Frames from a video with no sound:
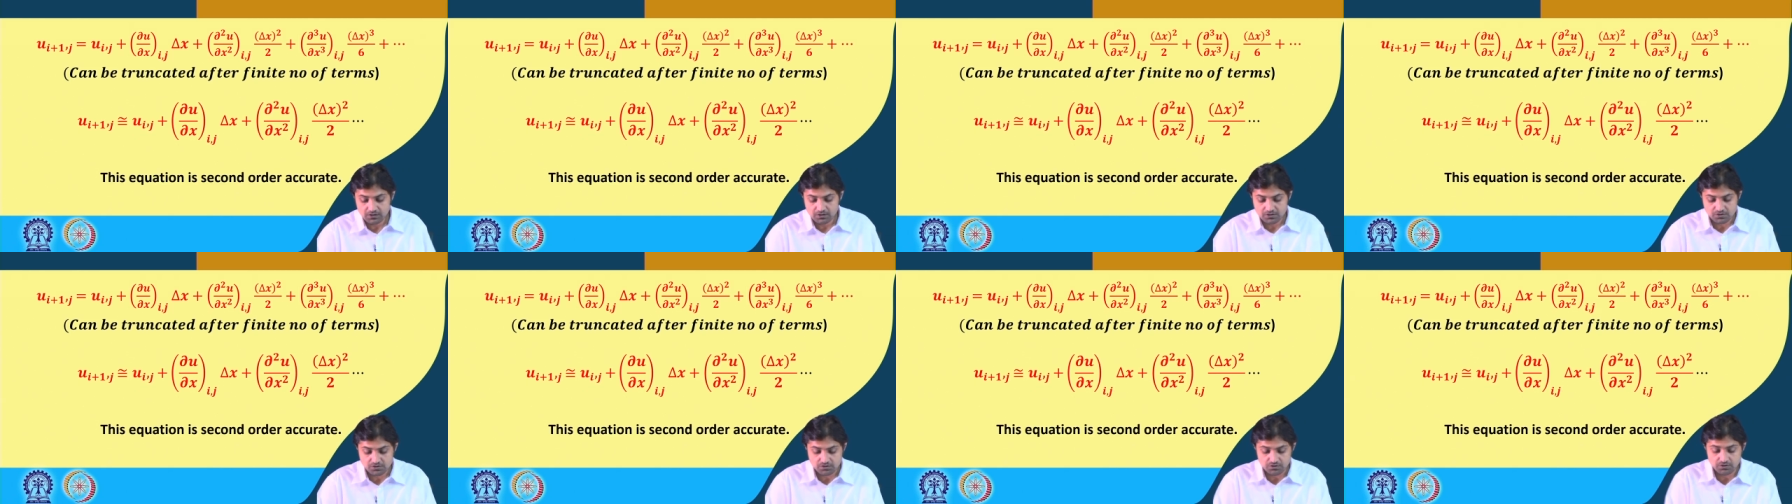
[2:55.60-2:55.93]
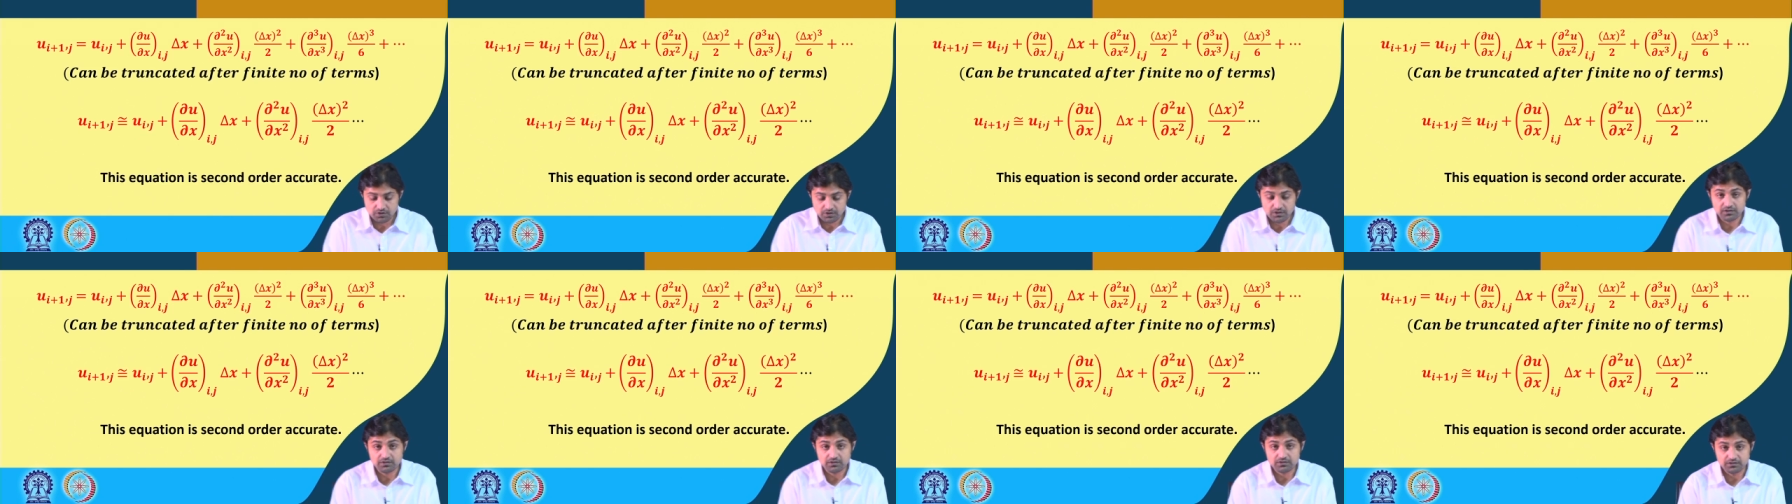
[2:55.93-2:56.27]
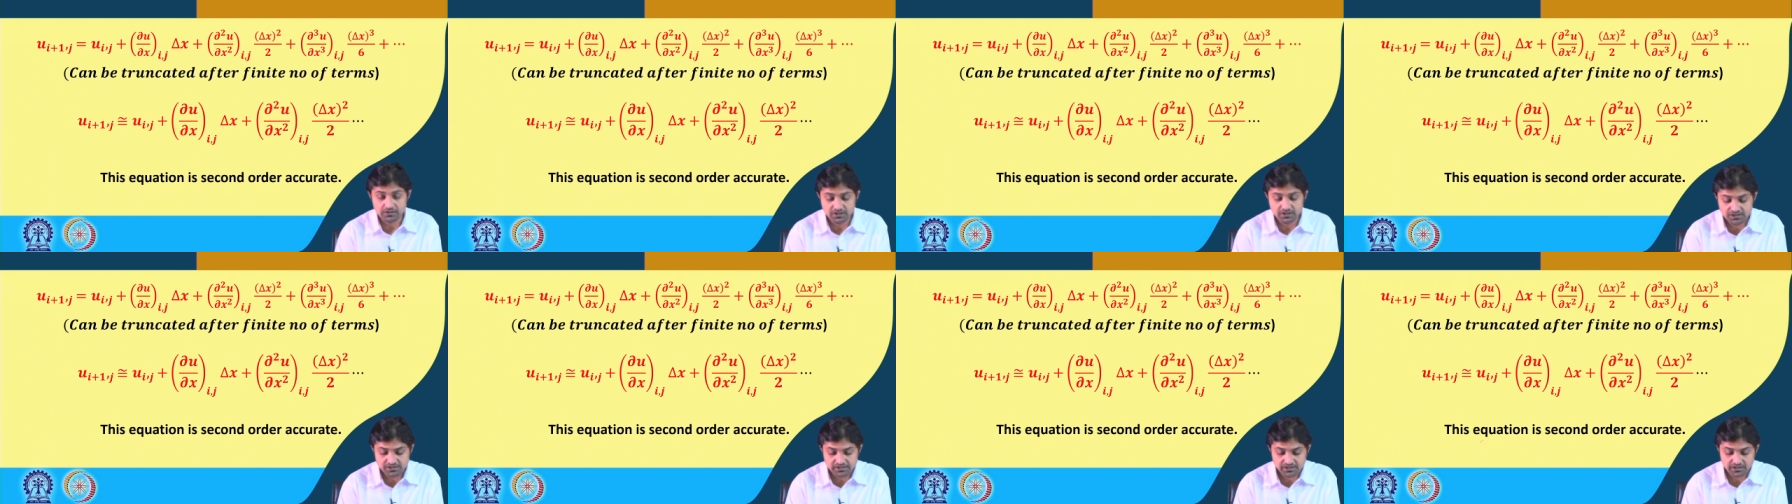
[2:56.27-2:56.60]
So,
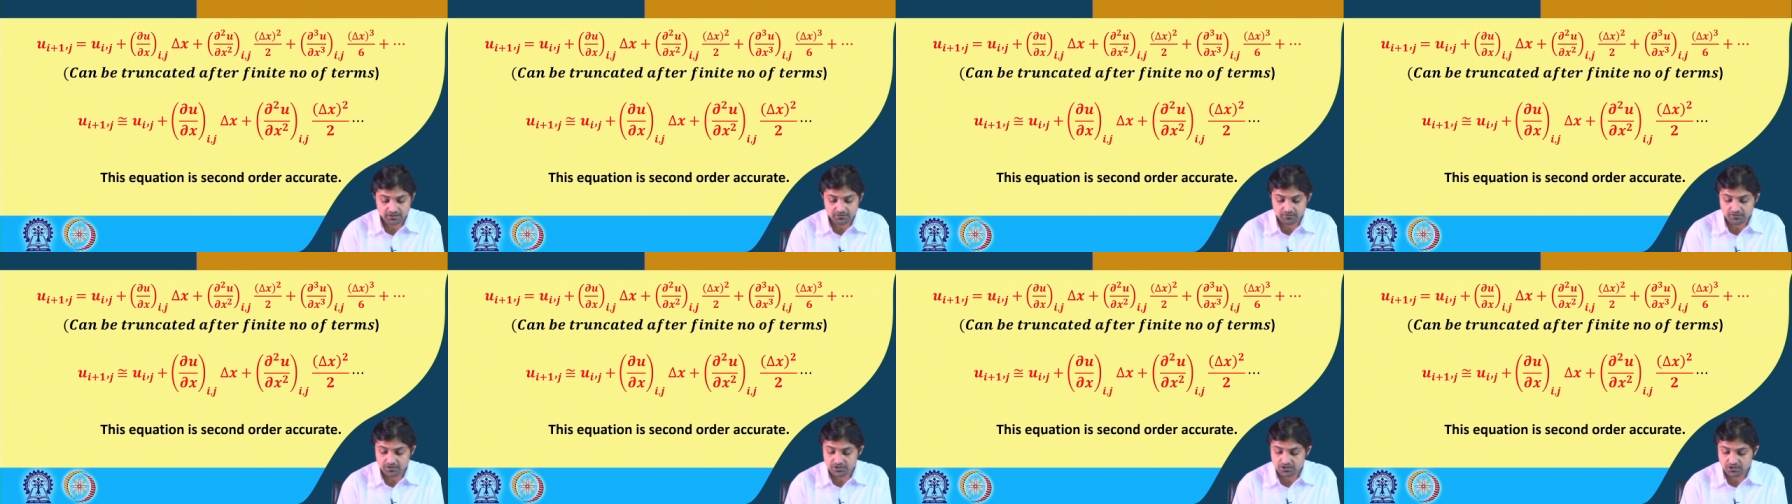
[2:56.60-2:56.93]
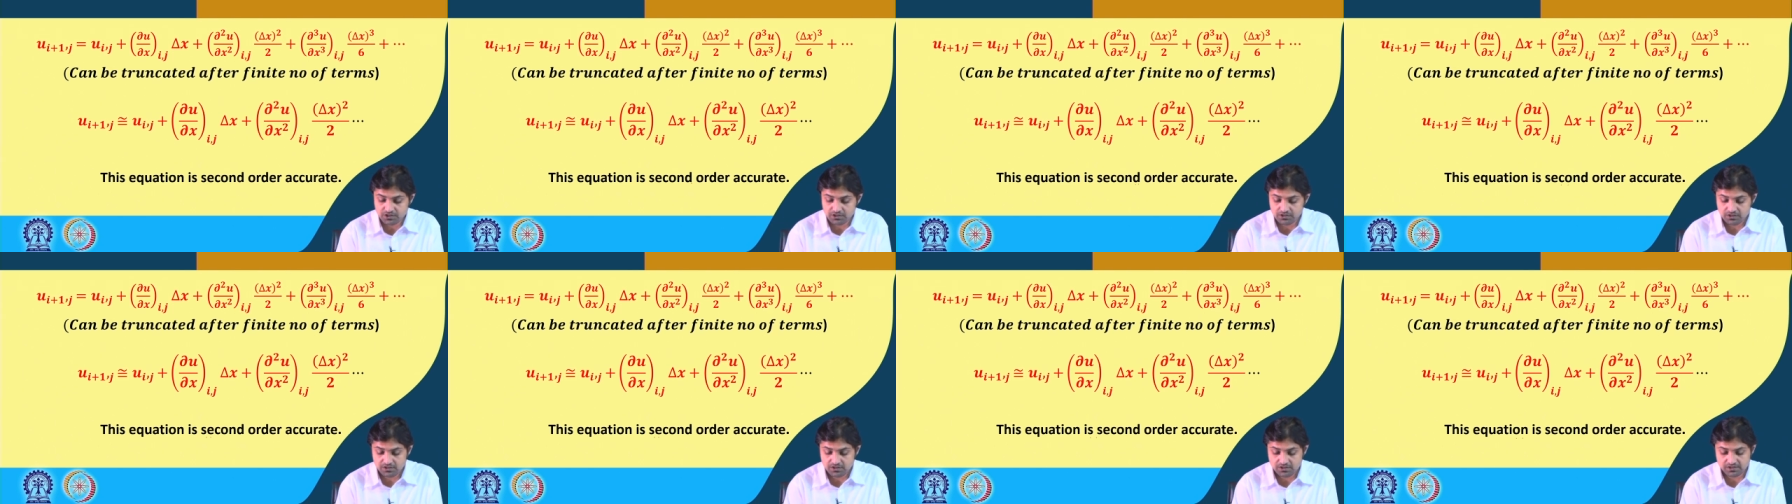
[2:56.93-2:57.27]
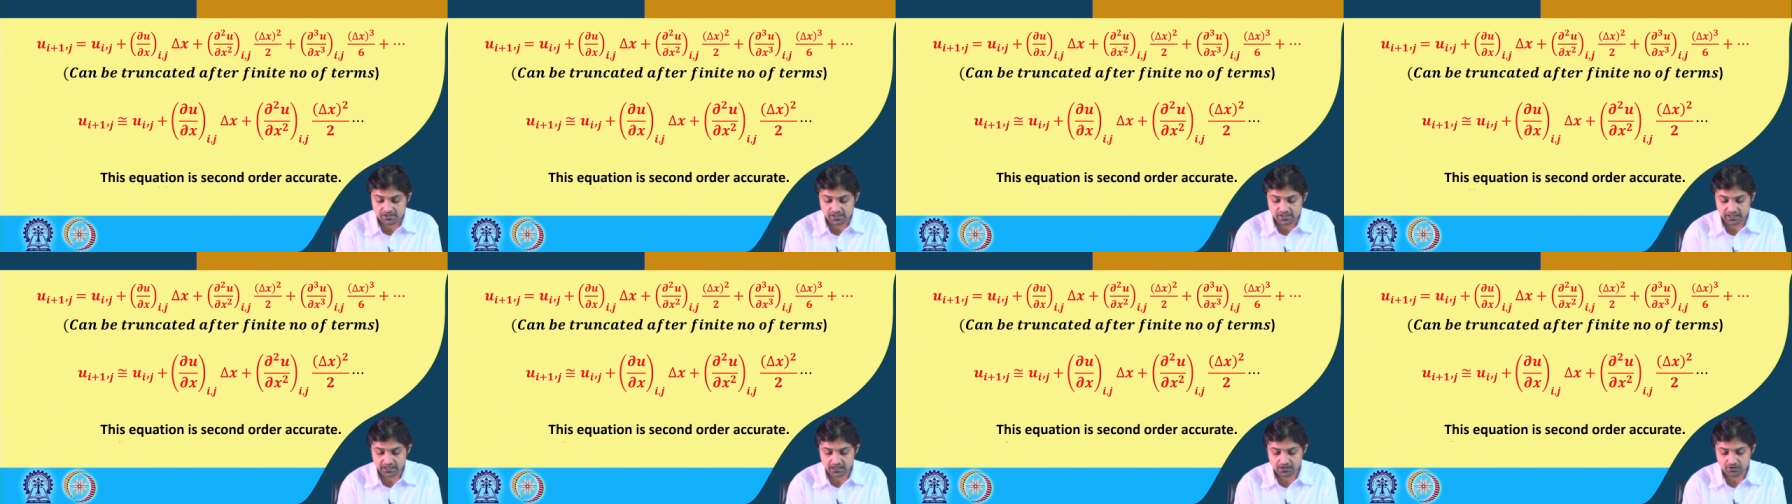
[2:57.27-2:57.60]
this equation is
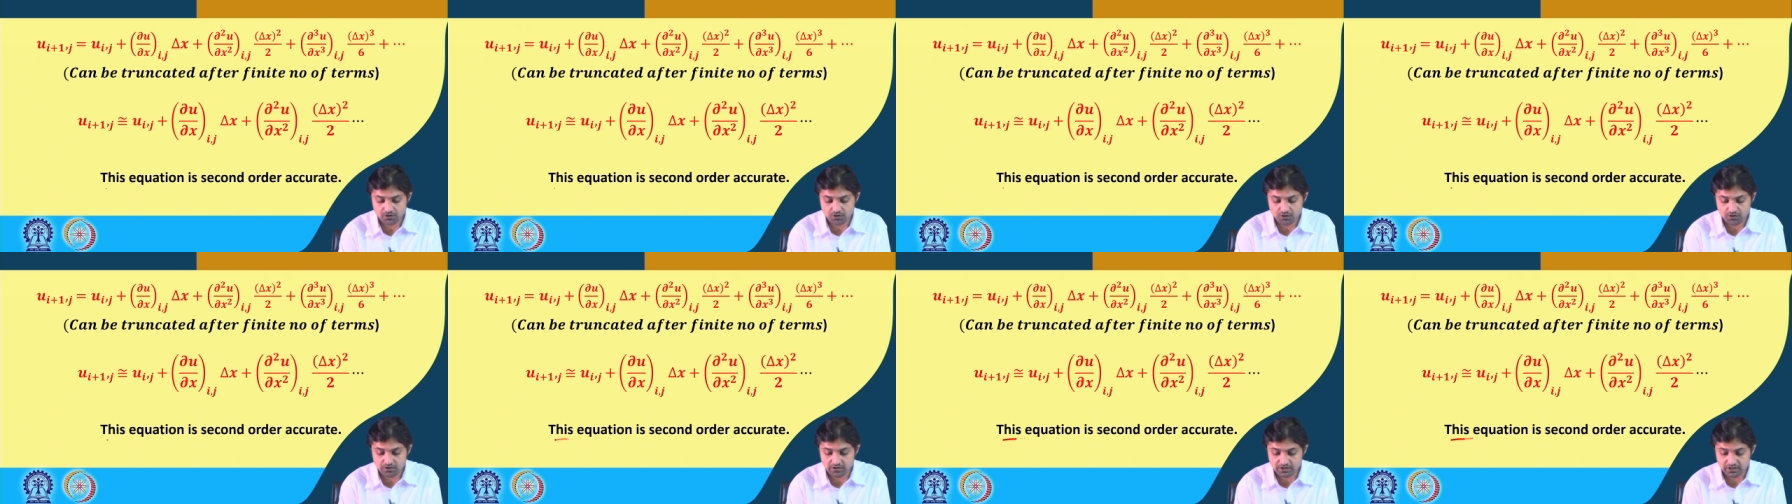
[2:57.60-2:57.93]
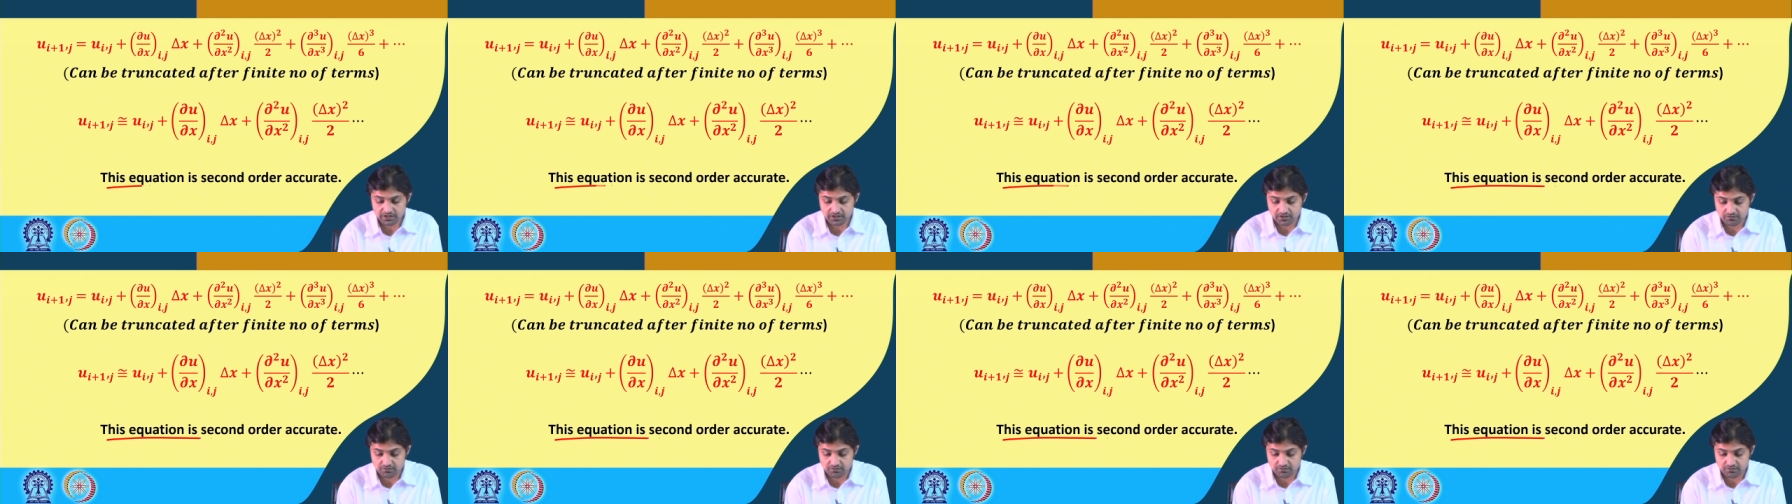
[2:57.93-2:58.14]
second order